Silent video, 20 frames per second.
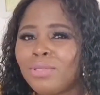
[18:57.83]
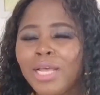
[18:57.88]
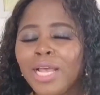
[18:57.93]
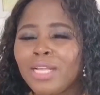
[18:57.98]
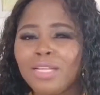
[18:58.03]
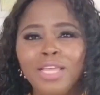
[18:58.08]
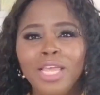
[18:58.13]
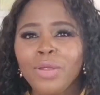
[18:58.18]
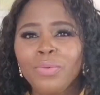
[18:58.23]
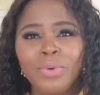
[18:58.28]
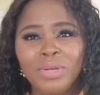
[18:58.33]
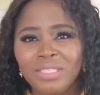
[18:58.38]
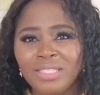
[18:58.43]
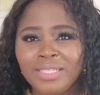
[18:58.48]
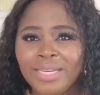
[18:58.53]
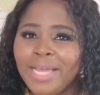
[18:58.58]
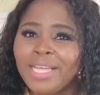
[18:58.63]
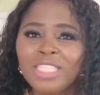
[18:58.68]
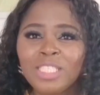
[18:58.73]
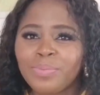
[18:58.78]
He was a
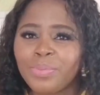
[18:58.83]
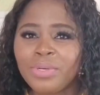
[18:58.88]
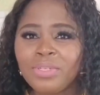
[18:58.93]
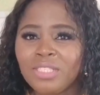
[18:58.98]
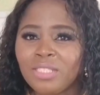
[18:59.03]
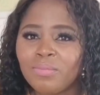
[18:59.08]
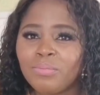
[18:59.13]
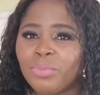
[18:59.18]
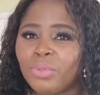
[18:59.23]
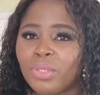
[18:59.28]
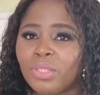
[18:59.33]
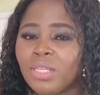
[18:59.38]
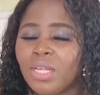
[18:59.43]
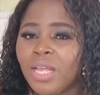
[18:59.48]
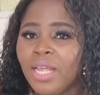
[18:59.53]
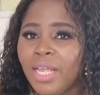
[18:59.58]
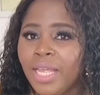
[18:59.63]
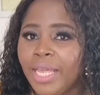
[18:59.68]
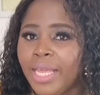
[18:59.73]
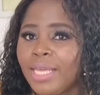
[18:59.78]
nice person, but
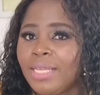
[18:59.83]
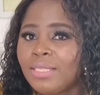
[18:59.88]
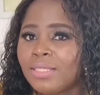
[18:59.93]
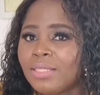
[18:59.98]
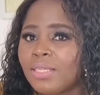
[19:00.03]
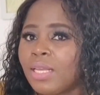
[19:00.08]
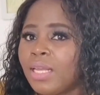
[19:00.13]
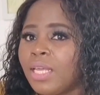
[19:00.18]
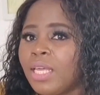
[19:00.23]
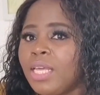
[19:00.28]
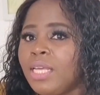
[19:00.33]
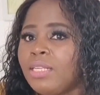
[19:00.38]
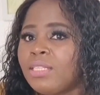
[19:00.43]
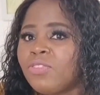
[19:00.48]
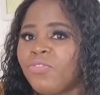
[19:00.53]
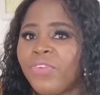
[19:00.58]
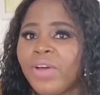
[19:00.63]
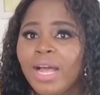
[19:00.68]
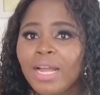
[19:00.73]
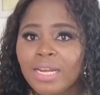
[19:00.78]
his
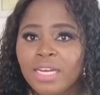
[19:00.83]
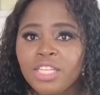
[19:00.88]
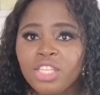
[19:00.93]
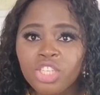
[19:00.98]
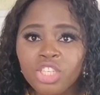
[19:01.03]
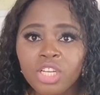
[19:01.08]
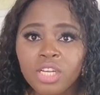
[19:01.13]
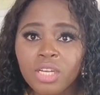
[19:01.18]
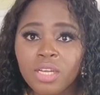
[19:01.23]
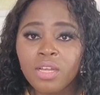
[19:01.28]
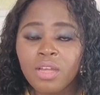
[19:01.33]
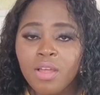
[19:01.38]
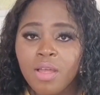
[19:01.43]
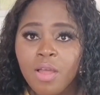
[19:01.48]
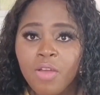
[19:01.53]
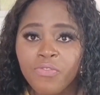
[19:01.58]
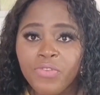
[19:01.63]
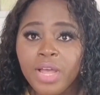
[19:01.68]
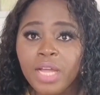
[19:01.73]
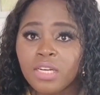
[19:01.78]
fachliche
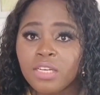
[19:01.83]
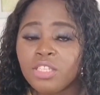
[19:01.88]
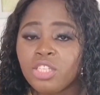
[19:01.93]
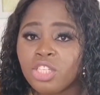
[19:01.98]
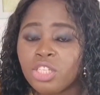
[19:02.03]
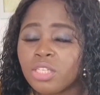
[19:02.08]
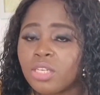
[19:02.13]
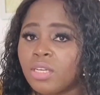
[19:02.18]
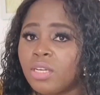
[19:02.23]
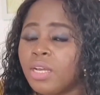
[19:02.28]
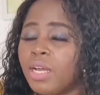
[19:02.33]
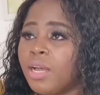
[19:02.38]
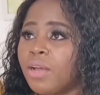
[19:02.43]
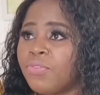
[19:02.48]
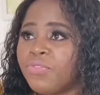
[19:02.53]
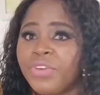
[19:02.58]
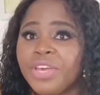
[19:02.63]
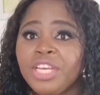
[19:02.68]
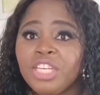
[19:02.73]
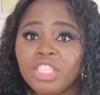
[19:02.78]

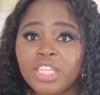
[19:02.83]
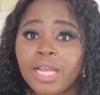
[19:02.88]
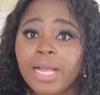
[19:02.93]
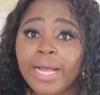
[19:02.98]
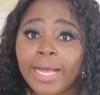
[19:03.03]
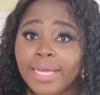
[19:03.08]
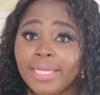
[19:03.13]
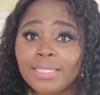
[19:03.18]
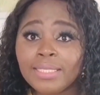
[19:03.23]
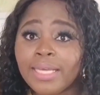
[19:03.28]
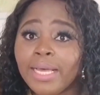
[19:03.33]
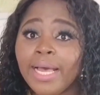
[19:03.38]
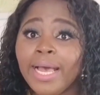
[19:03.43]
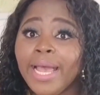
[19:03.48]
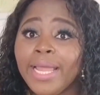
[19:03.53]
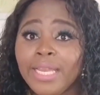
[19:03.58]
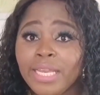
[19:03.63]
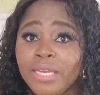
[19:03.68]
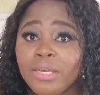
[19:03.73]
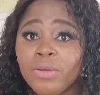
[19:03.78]
Fähigkeit, I
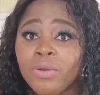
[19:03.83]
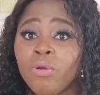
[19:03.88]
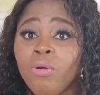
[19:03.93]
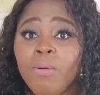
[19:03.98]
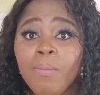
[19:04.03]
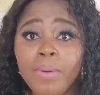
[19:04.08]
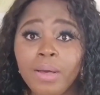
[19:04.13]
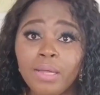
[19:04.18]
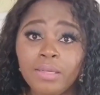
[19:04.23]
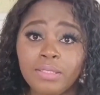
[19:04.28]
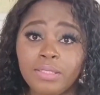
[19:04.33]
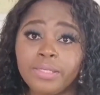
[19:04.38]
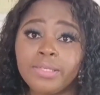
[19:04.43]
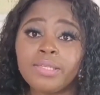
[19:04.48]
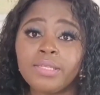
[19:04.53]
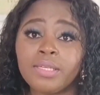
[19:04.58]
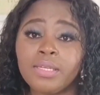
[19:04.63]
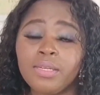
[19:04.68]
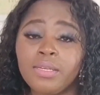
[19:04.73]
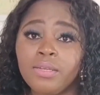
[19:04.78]
didn't know about it.
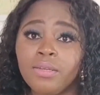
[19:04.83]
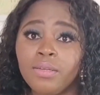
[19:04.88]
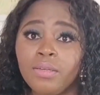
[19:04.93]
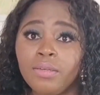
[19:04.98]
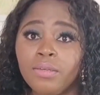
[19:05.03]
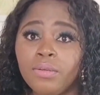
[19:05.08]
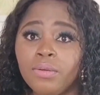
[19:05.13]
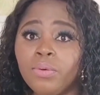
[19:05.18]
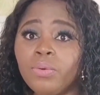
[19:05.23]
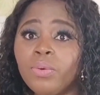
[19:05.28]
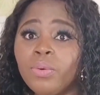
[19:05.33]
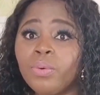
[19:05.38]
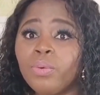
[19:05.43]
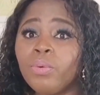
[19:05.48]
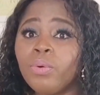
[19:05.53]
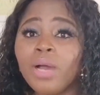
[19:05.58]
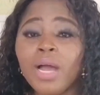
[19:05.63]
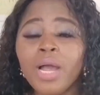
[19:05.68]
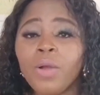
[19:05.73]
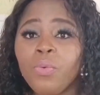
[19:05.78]
Oh,
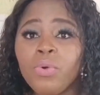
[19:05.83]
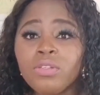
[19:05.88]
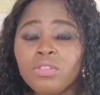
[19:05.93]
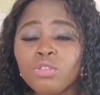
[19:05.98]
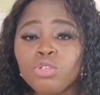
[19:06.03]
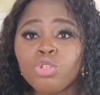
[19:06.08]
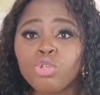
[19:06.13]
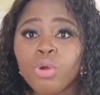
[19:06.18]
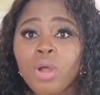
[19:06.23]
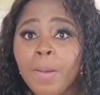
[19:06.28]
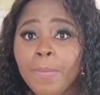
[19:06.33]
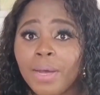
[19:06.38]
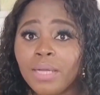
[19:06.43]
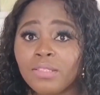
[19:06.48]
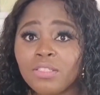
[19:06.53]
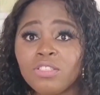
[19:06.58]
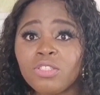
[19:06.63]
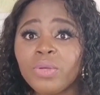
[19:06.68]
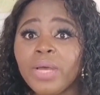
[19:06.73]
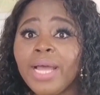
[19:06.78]
I wasn't sure about it,
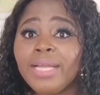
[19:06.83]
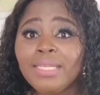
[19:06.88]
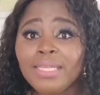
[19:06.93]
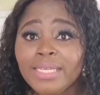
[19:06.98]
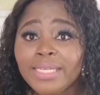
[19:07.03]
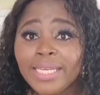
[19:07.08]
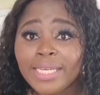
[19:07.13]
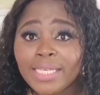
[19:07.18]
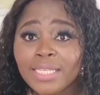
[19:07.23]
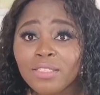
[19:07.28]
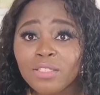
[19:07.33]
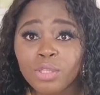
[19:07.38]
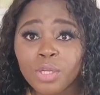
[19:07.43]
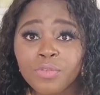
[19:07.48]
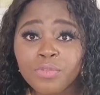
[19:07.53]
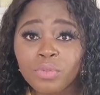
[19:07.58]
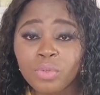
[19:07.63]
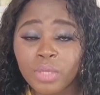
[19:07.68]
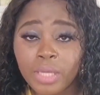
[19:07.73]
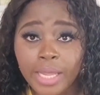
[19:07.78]
so I delegated stuff
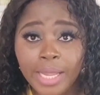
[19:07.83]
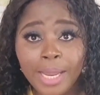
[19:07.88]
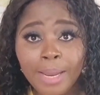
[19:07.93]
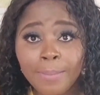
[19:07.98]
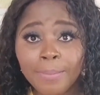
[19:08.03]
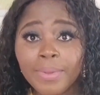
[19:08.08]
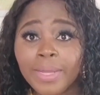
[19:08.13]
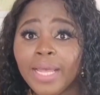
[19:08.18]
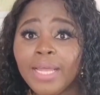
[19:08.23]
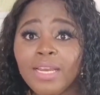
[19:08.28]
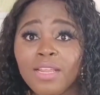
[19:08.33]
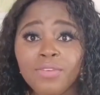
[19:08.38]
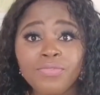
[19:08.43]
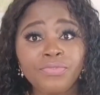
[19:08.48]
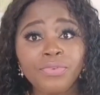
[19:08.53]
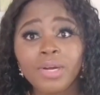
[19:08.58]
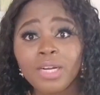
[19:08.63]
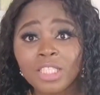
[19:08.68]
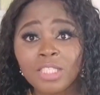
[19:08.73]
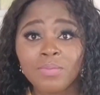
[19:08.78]
to him, and he
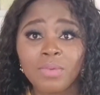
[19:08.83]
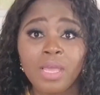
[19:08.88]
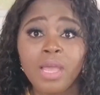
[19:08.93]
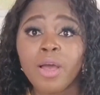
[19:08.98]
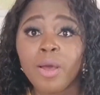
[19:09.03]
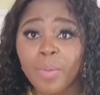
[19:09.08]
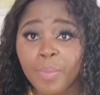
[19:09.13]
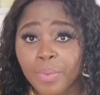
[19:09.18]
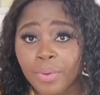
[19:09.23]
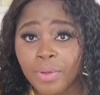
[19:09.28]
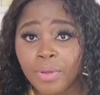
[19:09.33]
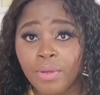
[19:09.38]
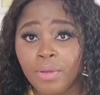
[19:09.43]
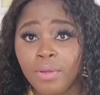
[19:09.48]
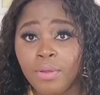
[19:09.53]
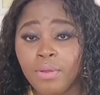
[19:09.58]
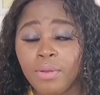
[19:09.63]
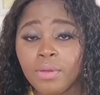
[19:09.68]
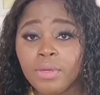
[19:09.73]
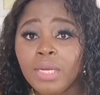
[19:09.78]
fucked me up.
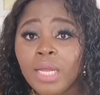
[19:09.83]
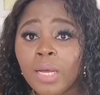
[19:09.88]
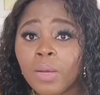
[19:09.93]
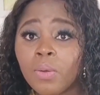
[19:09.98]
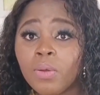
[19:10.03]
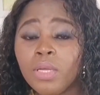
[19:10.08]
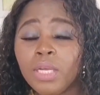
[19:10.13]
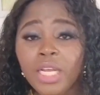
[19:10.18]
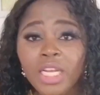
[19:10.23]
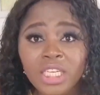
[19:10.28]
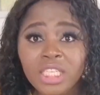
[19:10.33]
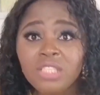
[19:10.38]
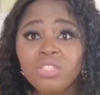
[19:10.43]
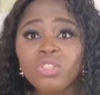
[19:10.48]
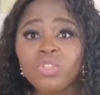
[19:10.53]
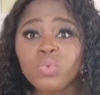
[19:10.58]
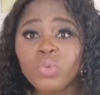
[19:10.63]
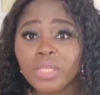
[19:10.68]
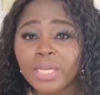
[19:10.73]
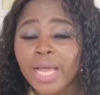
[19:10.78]
Now he didn't do
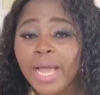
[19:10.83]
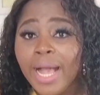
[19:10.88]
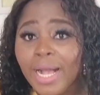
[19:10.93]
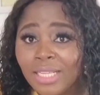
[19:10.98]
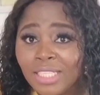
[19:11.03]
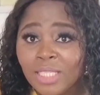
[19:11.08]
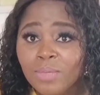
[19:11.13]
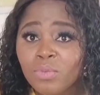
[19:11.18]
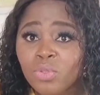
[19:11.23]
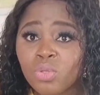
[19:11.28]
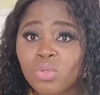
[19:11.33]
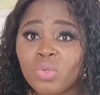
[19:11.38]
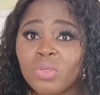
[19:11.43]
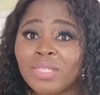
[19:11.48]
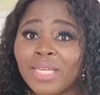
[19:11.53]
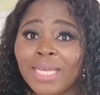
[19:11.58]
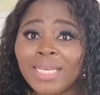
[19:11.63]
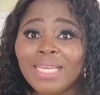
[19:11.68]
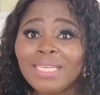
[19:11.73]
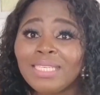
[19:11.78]
what I asked him to do.
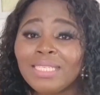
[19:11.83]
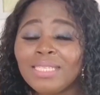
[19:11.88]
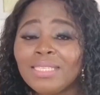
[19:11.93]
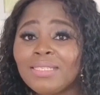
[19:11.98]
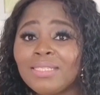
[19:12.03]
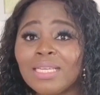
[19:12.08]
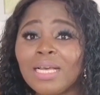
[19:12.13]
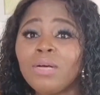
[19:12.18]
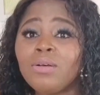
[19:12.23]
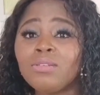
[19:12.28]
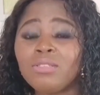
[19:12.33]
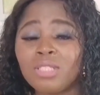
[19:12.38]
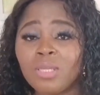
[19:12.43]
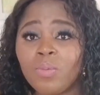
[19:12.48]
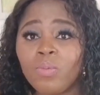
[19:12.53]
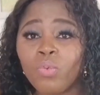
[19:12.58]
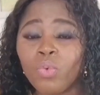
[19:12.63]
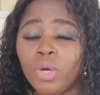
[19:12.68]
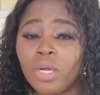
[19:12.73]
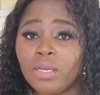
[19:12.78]
Neither did he tell
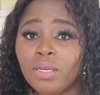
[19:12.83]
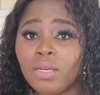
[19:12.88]
someone.